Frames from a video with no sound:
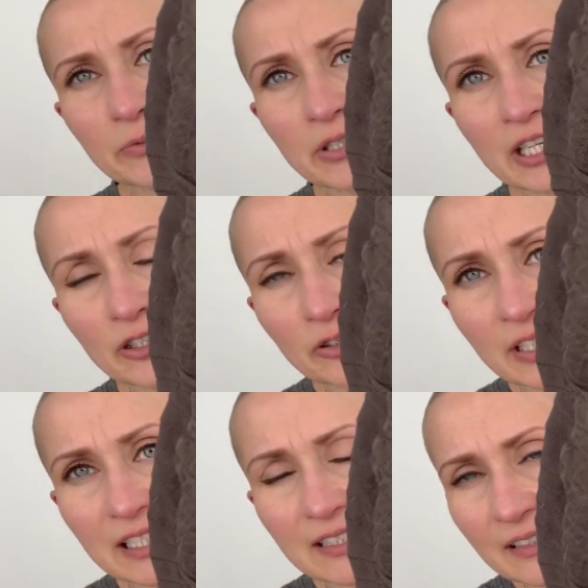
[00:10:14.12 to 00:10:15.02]
we are not
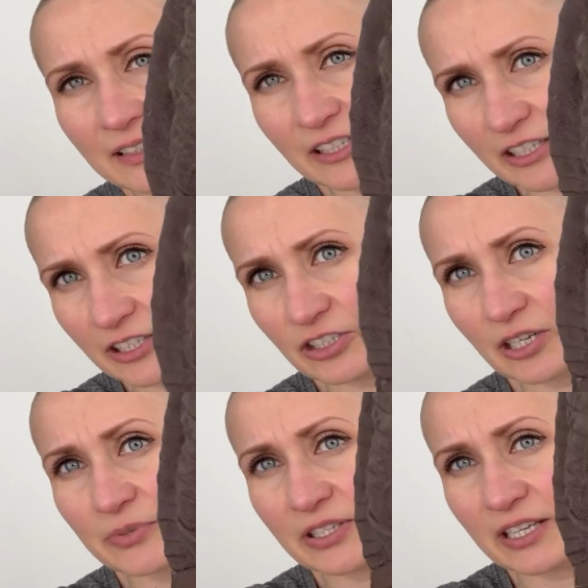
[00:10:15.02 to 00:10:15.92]
getting the ear
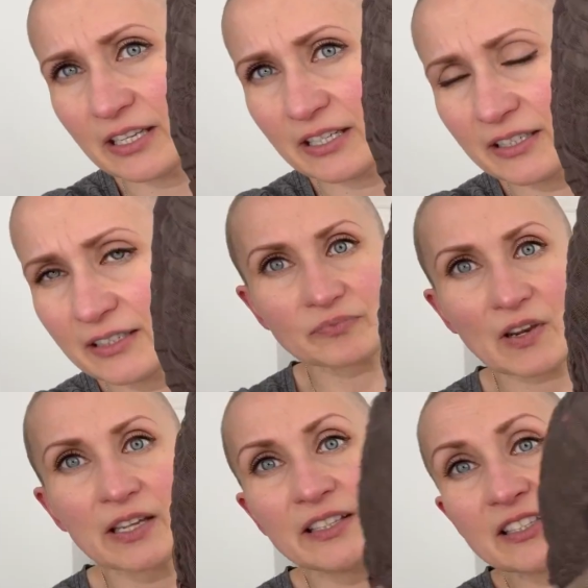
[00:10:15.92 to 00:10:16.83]
tubs here.
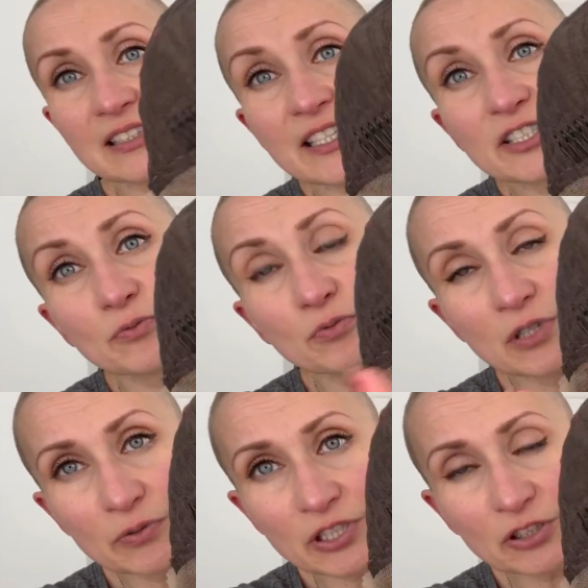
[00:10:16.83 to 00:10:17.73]
This lace
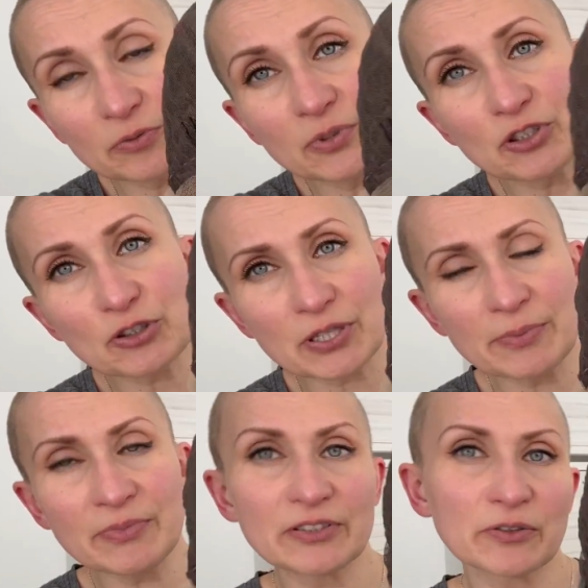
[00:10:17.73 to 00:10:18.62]
will need to be
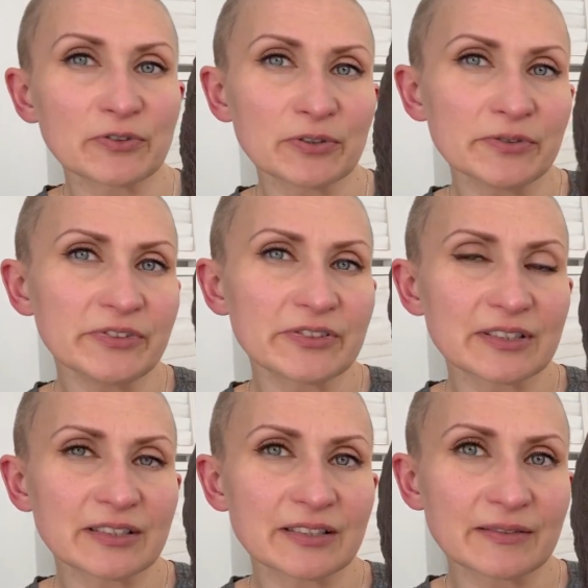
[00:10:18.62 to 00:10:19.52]
trimmed, of
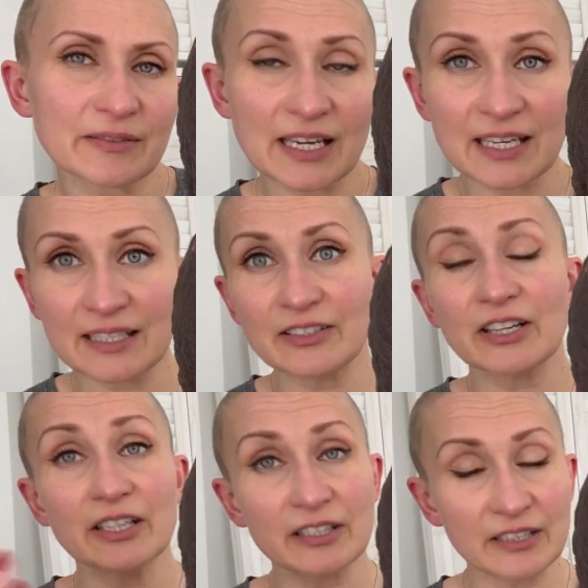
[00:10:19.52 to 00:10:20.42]
course, and
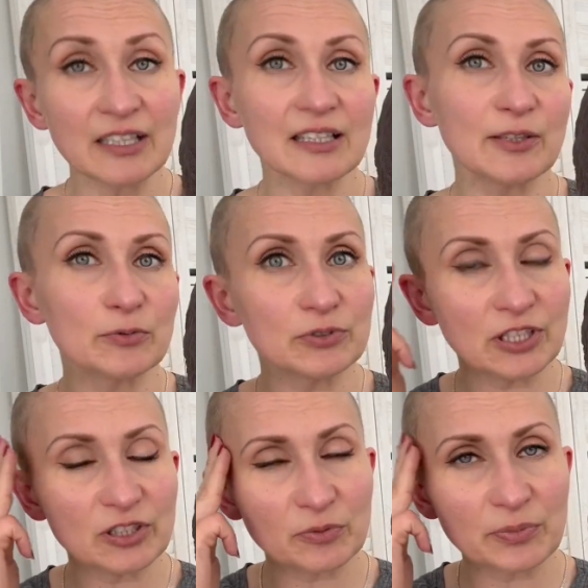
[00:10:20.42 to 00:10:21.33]
ideally would
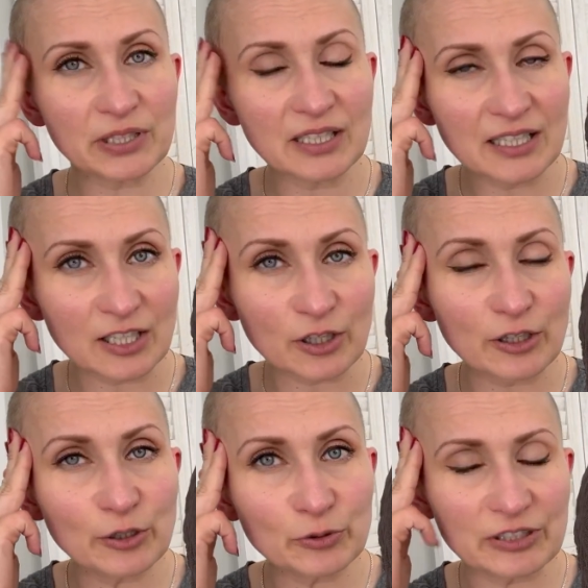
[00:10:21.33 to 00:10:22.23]
need to be
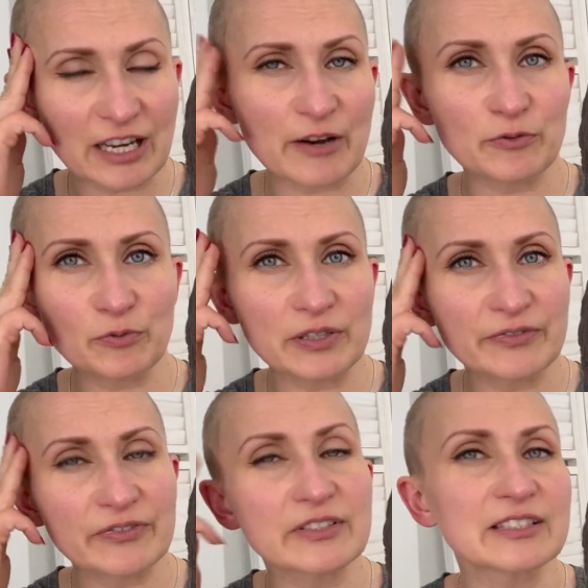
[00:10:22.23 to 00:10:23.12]
glued down
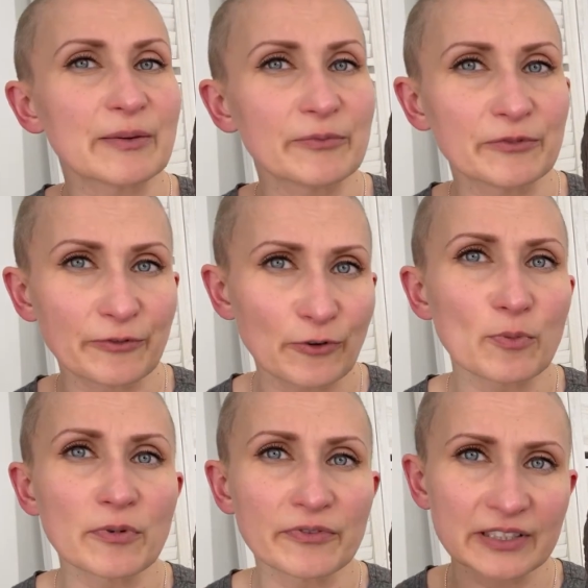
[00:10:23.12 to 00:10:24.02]
with some
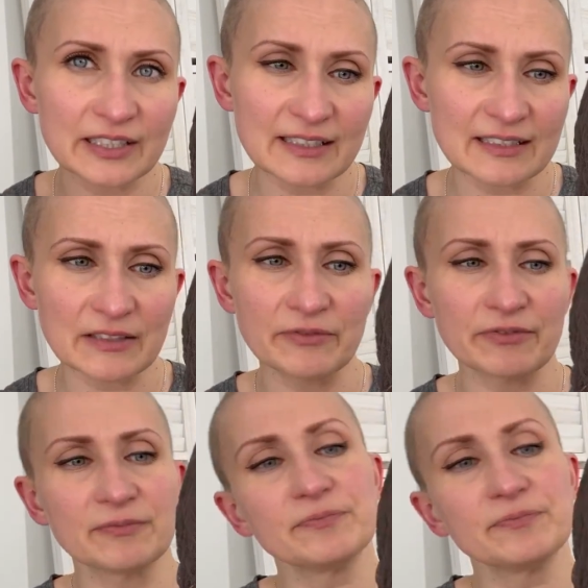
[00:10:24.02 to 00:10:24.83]
form of adhesive.